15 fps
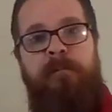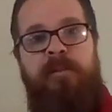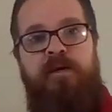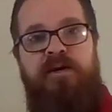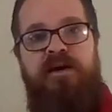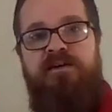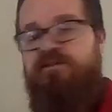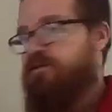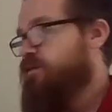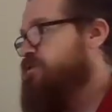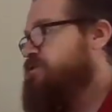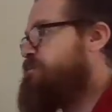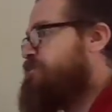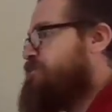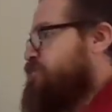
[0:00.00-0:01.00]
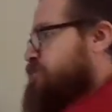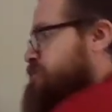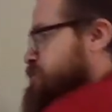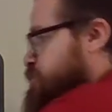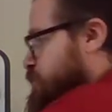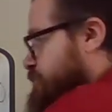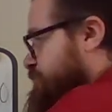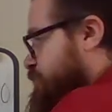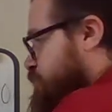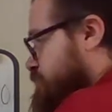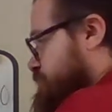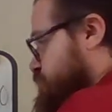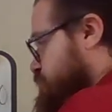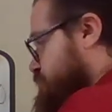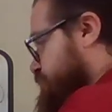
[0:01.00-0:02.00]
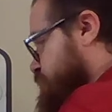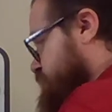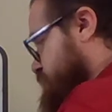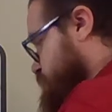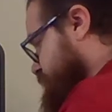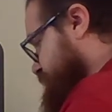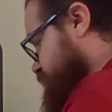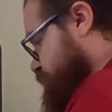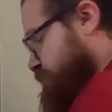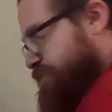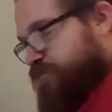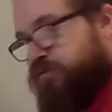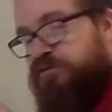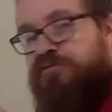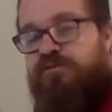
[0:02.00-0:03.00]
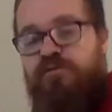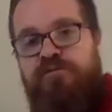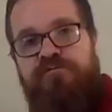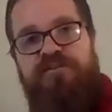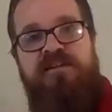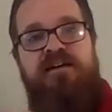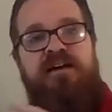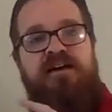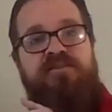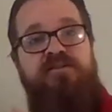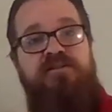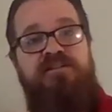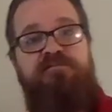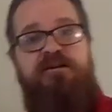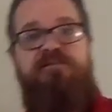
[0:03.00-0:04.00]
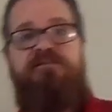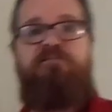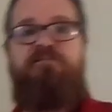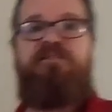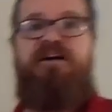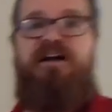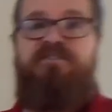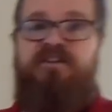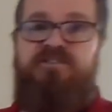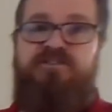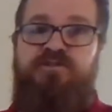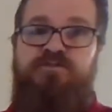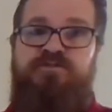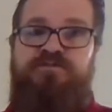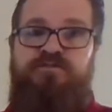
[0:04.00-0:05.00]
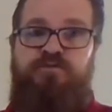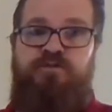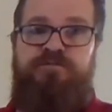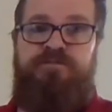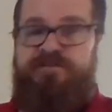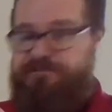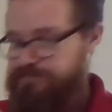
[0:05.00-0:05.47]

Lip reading: Okay, so there's my fourths. 1/4, 2/4, 3/4, 4/4. There's my number line that shows fourths.